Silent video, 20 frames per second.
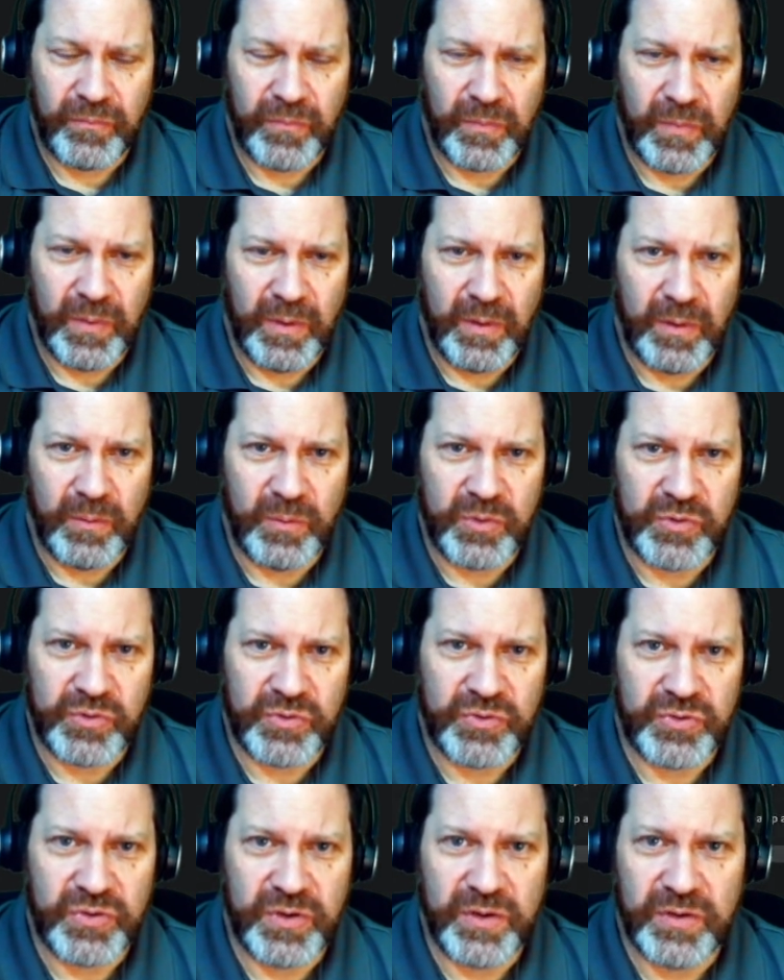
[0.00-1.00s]
You should
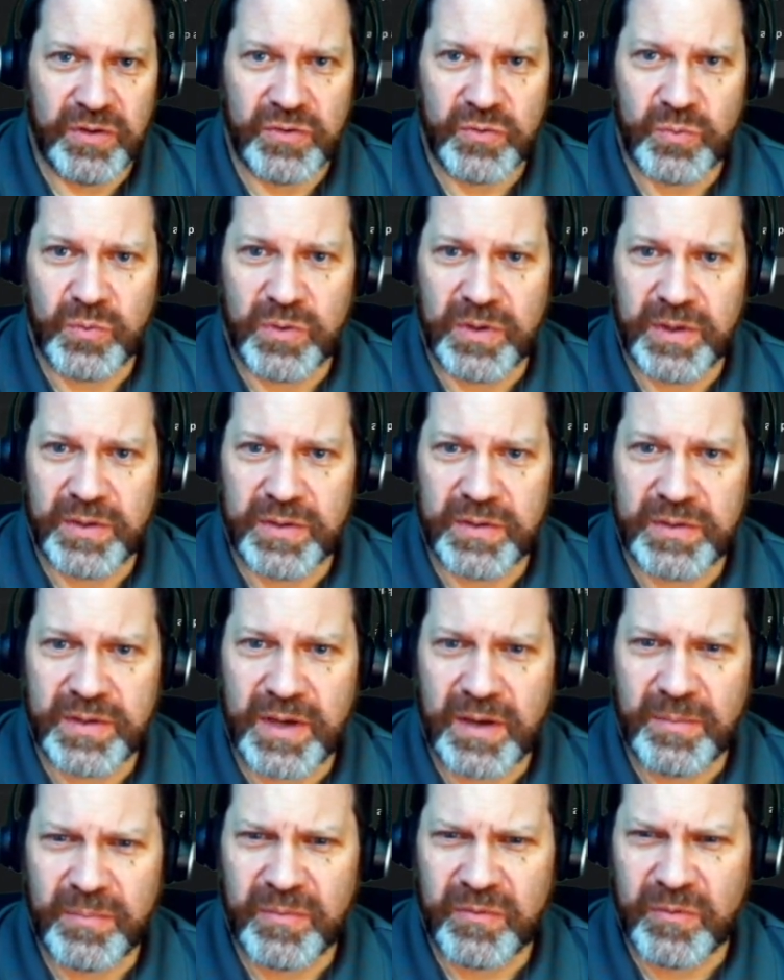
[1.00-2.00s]
see this one at the
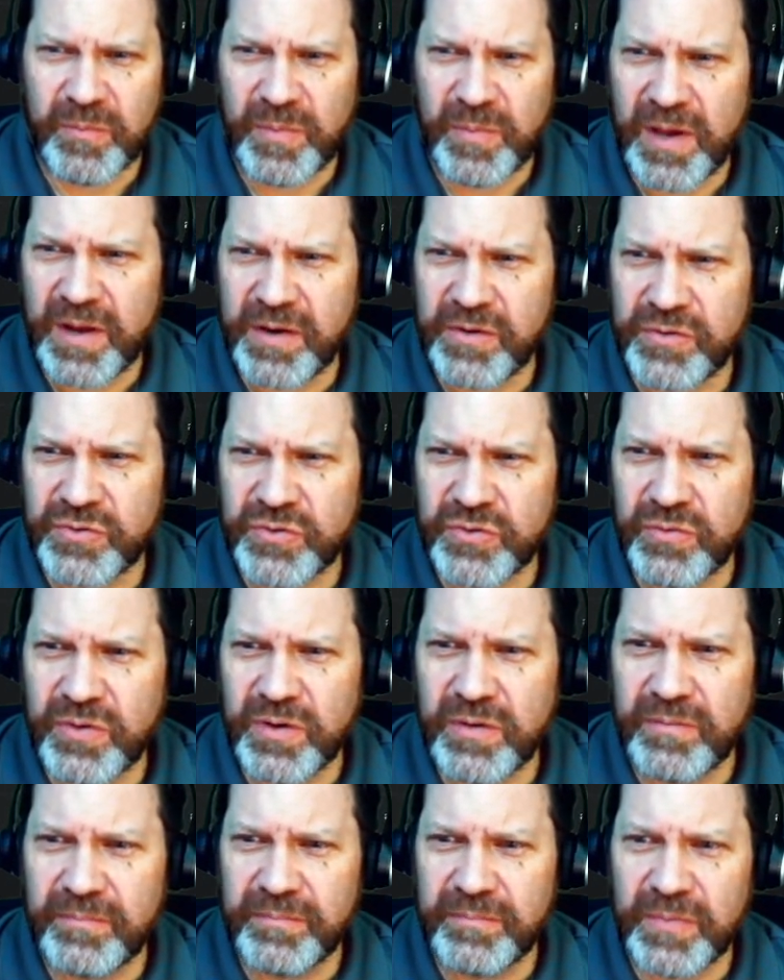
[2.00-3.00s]
top of the manager
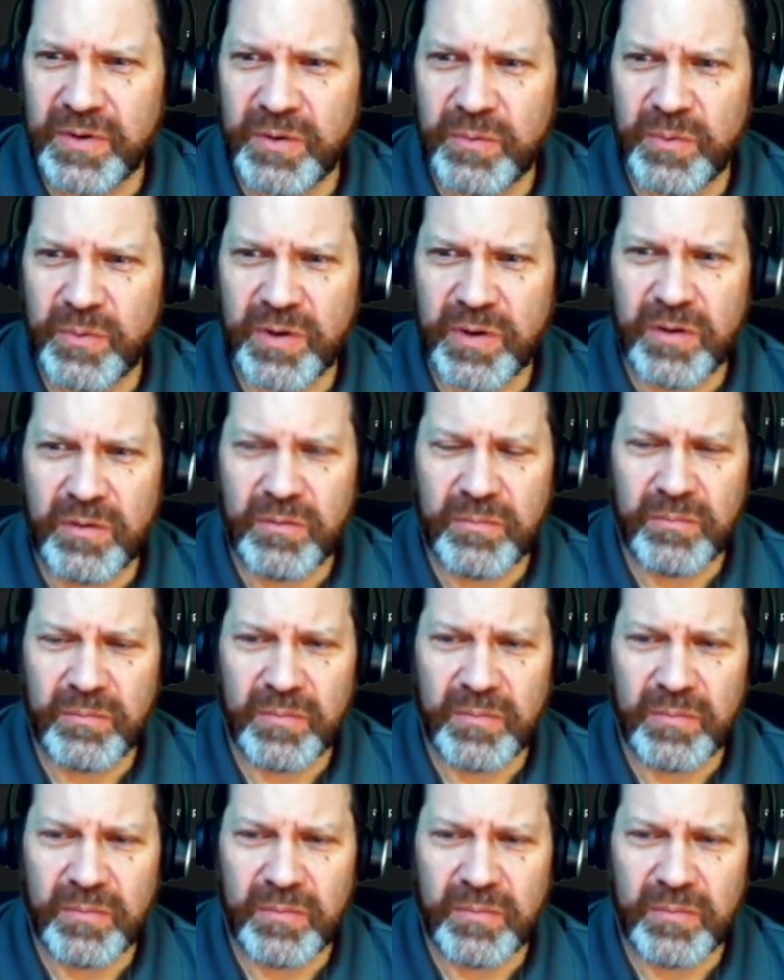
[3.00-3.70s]
screen. Here we go.